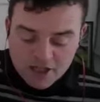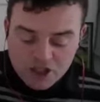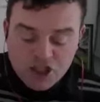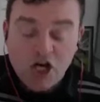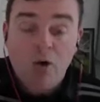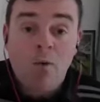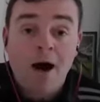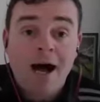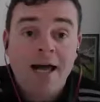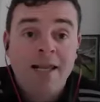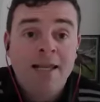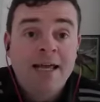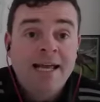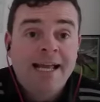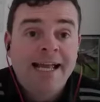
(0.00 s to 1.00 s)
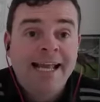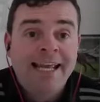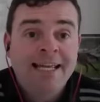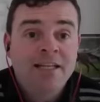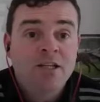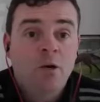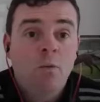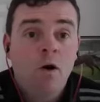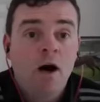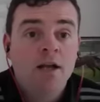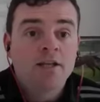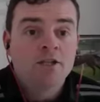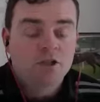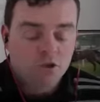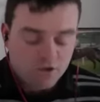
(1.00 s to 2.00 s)
Jawal,
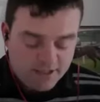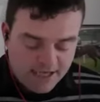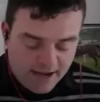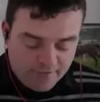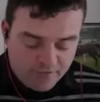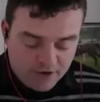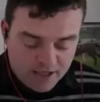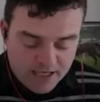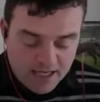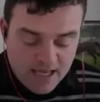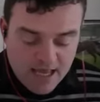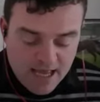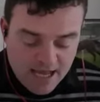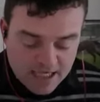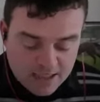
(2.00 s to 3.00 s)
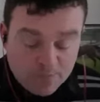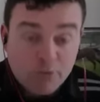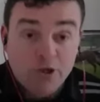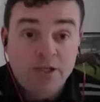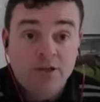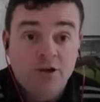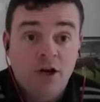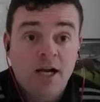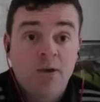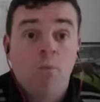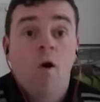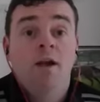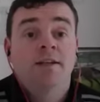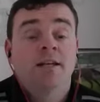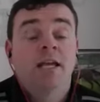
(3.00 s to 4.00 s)
8-1. So definitely a sprinter I
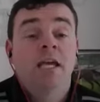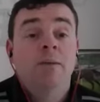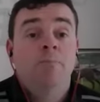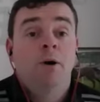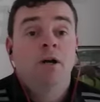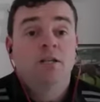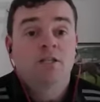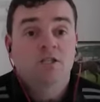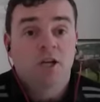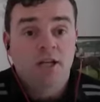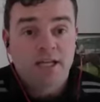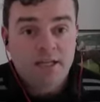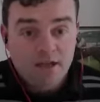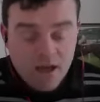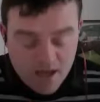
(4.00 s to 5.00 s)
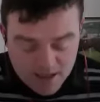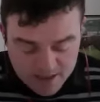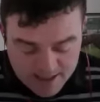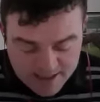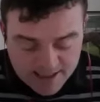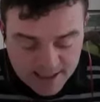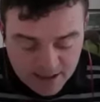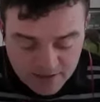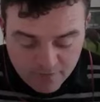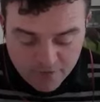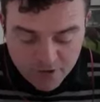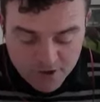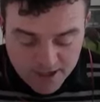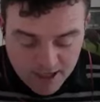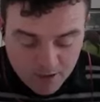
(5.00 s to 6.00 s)
want to keep on side still
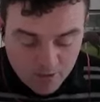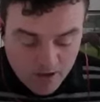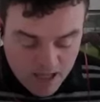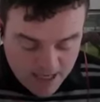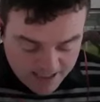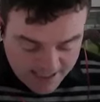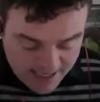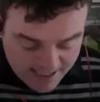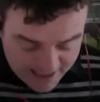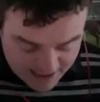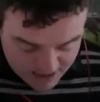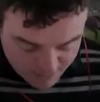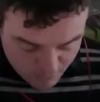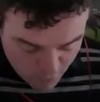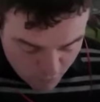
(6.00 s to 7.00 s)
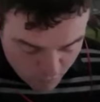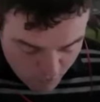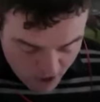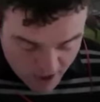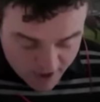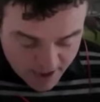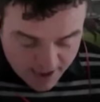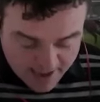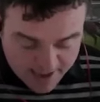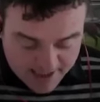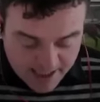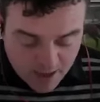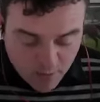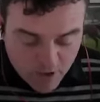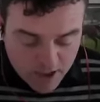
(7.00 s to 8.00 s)
for now. Then let's move on and
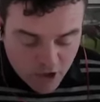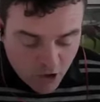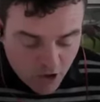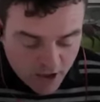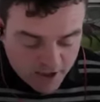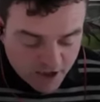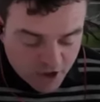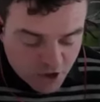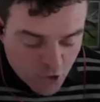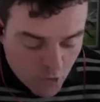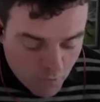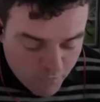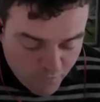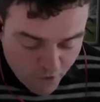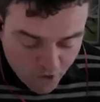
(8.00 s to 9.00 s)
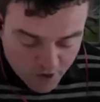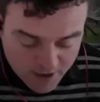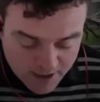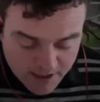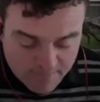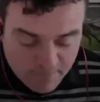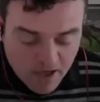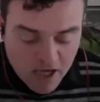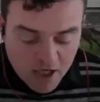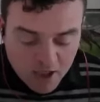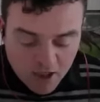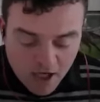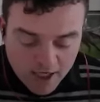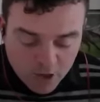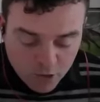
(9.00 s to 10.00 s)
stick with York to 2:40.
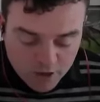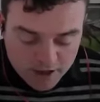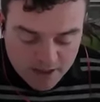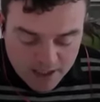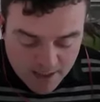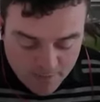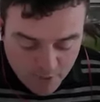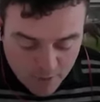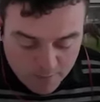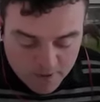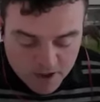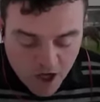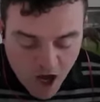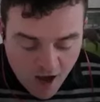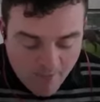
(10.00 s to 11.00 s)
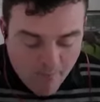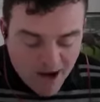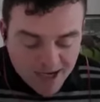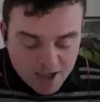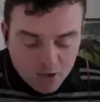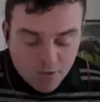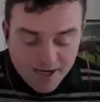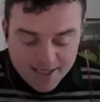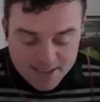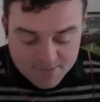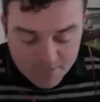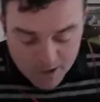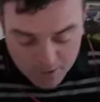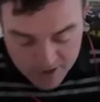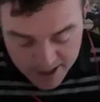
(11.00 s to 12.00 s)
I'm going to tip up Tom Marquand's
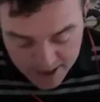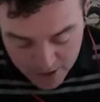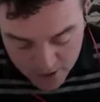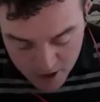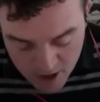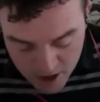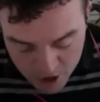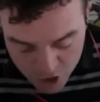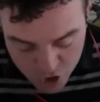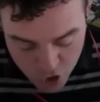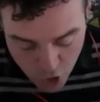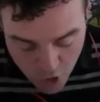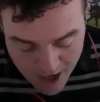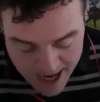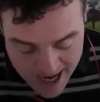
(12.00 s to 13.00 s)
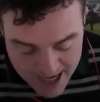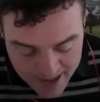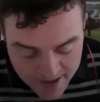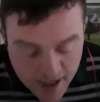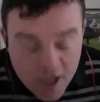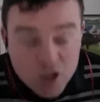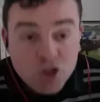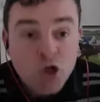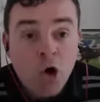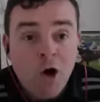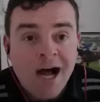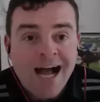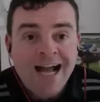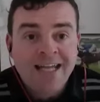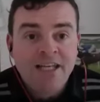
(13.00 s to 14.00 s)
mount here, Johan.
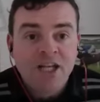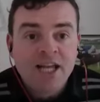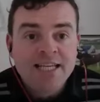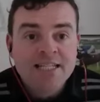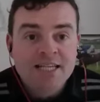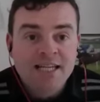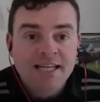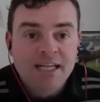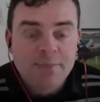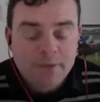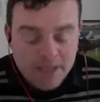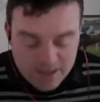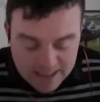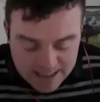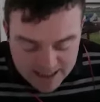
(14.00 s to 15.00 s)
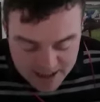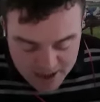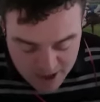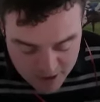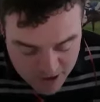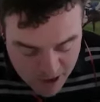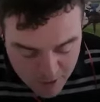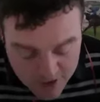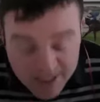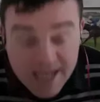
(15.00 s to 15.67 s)
Johan likes a little bit of ease in the ground.